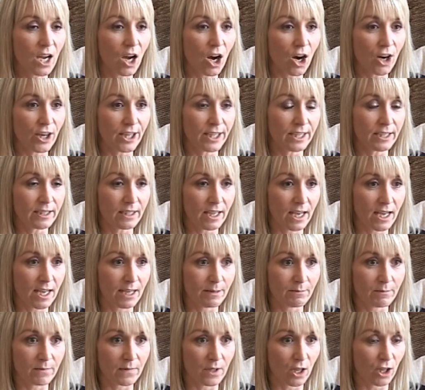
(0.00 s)

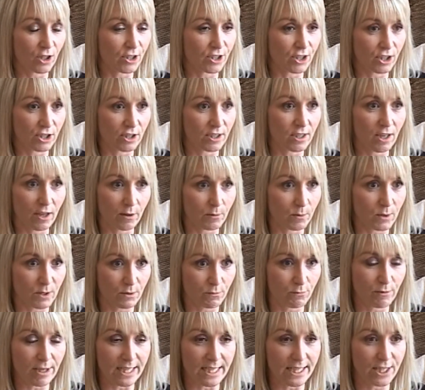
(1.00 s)
I
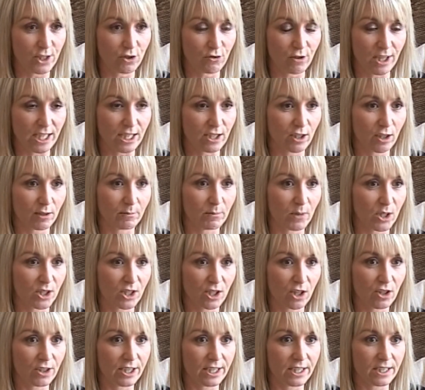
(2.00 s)
was really strict on my
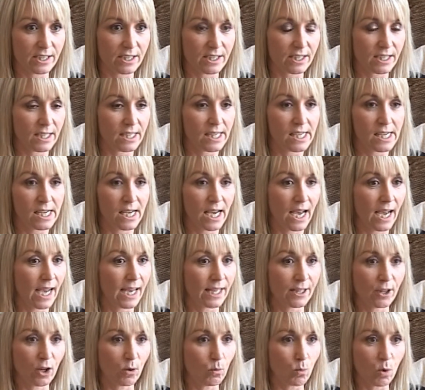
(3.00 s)
diet
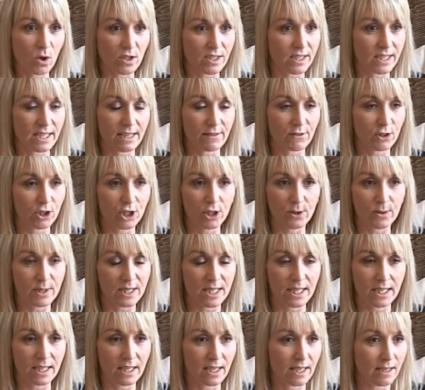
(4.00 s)
and I wasn't even
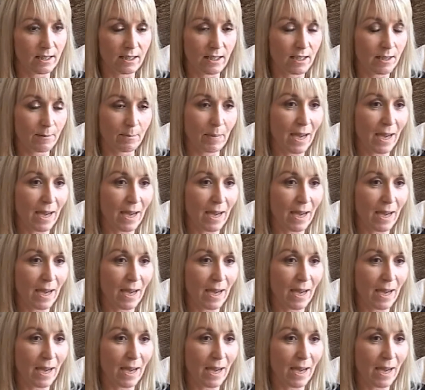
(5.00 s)
losing a